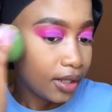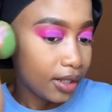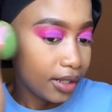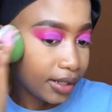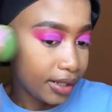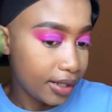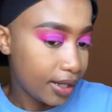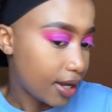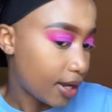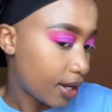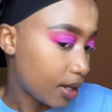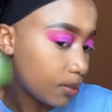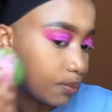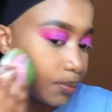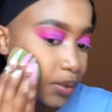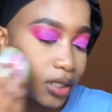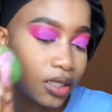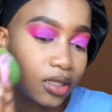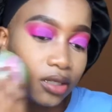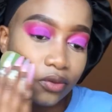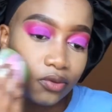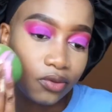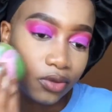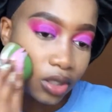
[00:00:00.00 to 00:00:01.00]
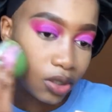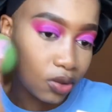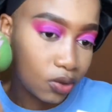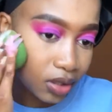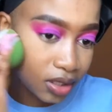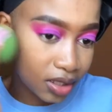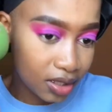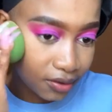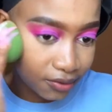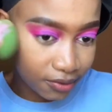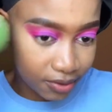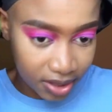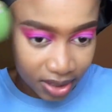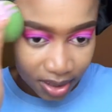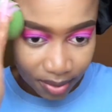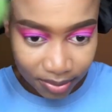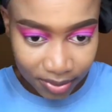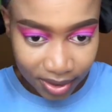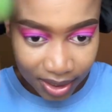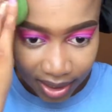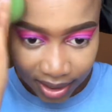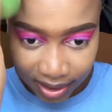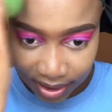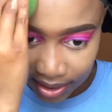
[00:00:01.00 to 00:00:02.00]
yeah. But if you're looking for
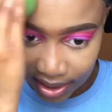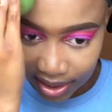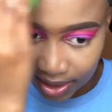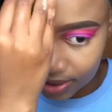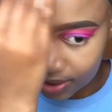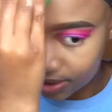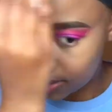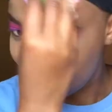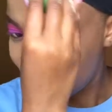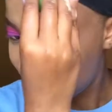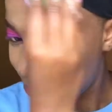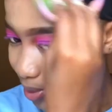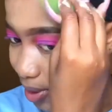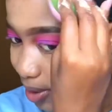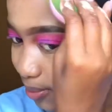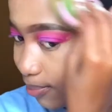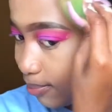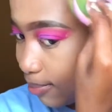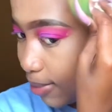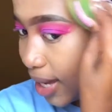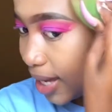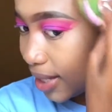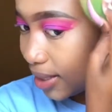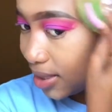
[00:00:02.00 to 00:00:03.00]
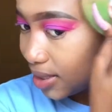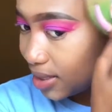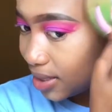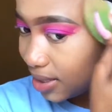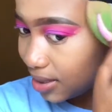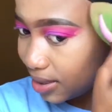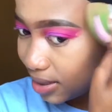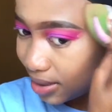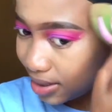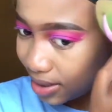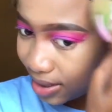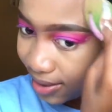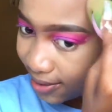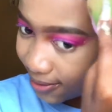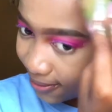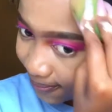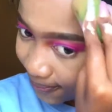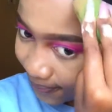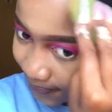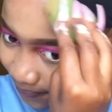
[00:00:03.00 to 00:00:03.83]
something that is a bit matte, then